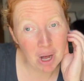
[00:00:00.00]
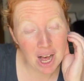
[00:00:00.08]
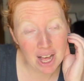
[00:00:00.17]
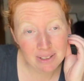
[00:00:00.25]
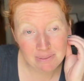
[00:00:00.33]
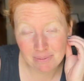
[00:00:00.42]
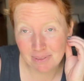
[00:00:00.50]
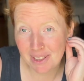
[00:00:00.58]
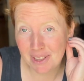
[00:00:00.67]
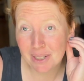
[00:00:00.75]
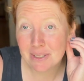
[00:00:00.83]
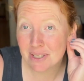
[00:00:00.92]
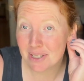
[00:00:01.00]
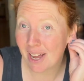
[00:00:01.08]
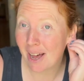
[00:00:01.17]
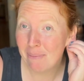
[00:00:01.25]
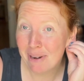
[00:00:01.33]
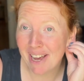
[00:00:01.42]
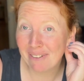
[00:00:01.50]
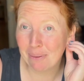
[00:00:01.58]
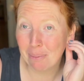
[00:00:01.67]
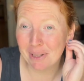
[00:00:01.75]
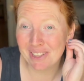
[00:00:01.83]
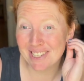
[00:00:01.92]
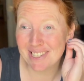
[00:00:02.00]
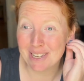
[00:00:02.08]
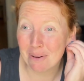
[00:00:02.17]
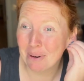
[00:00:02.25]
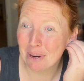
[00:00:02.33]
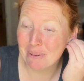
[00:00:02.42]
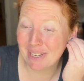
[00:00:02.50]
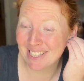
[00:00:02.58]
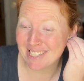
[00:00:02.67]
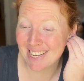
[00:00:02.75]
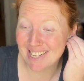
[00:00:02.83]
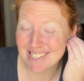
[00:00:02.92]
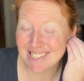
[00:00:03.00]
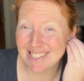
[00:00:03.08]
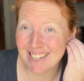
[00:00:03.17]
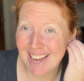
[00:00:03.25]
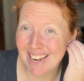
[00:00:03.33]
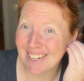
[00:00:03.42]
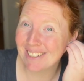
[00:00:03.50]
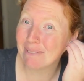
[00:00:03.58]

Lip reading: gonna have to put this somewhere because it's, like,